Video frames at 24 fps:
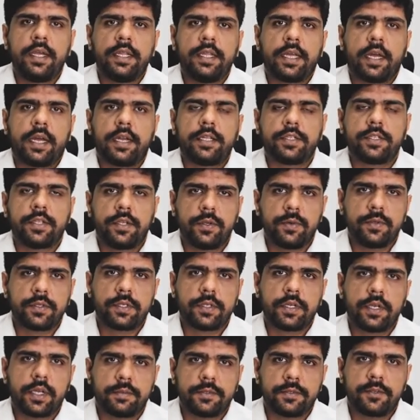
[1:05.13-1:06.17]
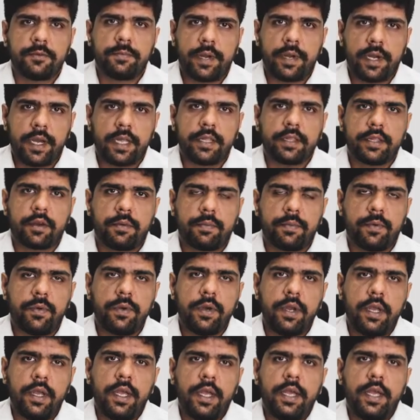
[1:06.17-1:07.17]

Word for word: that is used in terms of building the report.